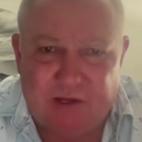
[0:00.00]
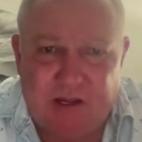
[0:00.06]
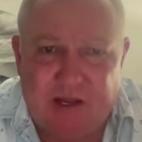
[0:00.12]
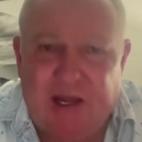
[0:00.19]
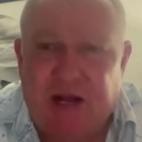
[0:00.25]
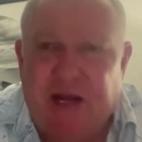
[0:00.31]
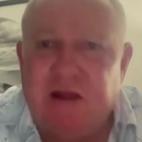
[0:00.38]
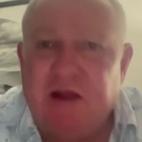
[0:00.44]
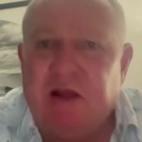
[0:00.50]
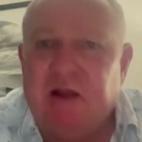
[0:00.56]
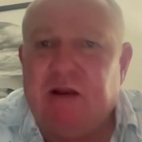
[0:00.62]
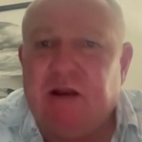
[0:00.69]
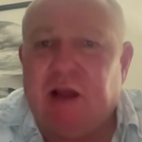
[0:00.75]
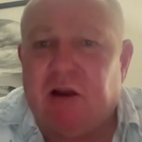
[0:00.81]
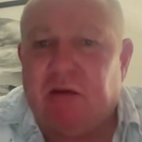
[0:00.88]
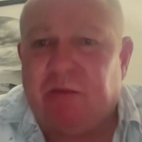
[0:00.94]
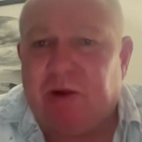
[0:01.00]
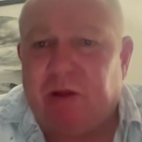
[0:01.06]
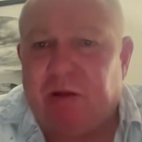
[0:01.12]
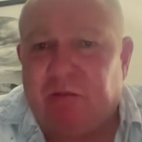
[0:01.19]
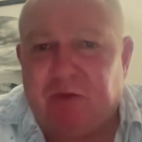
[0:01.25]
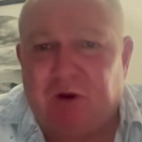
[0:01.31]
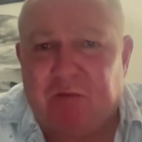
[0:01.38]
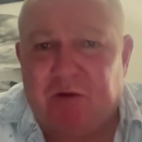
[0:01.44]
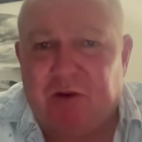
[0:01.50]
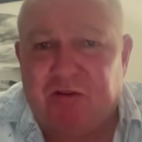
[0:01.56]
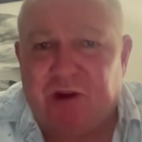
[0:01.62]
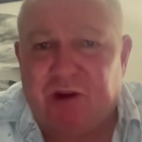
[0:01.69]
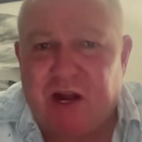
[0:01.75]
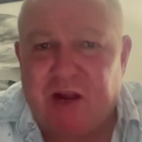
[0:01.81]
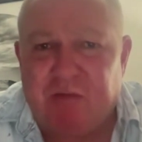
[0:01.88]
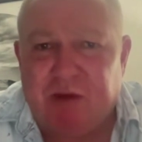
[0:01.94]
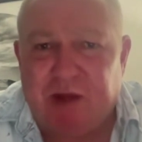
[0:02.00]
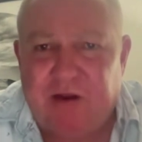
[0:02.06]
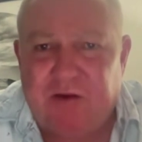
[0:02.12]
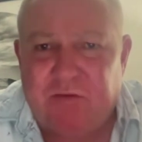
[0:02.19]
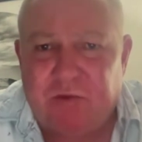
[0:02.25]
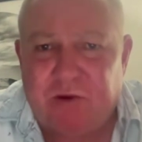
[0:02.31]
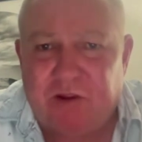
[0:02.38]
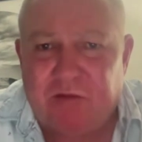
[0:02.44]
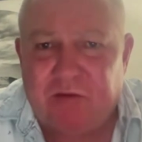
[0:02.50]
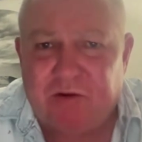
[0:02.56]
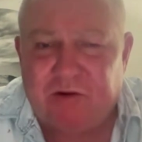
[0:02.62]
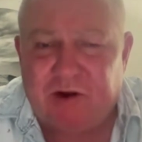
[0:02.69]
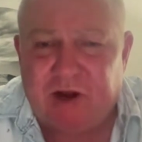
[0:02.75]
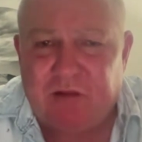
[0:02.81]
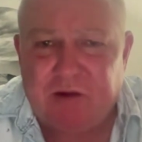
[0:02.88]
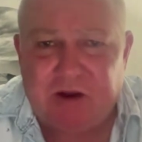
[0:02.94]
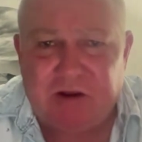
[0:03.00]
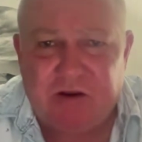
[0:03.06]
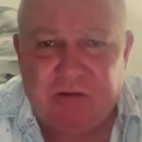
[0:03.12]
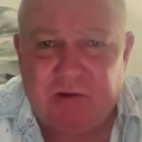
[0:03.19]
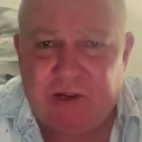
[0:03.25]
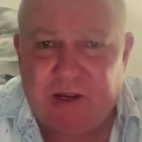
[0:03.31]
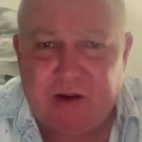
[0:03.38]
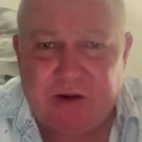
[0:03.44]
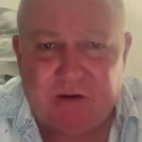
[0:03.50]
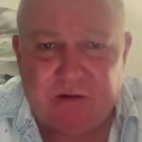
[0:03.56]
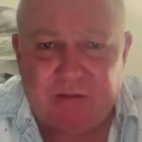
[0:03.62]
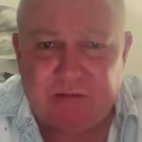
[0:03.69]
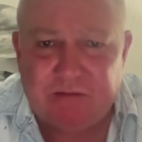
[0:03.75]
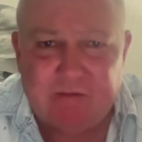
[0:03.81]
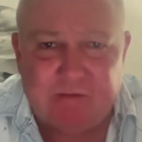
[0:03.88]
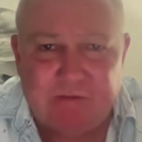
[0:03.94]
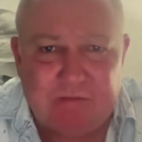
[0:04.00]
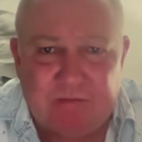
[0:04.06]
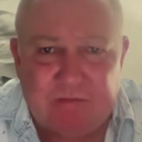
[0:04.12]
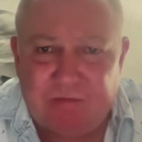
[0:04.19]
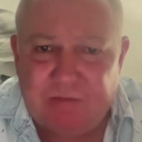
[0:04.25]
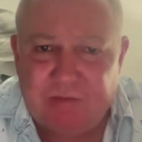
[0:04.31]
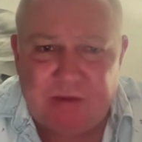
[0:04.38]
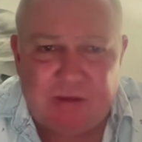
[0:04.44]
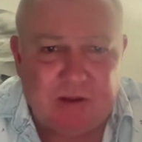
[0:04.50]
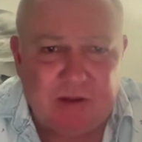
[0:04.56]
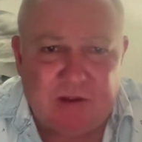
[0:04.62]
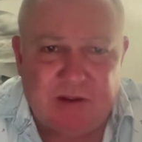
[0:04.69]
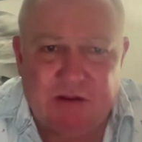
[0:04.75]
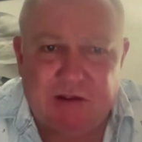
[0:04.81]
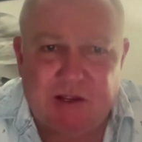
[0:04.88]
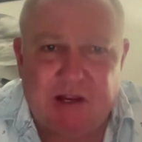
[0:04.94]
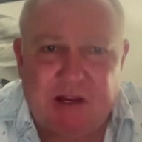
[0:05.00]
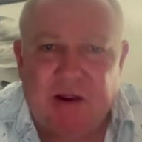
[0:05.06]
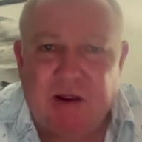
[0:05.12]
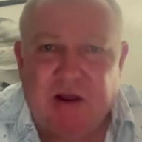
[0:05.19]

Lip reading: No, it'll be on my training page. Where's my training page? Here we go. There.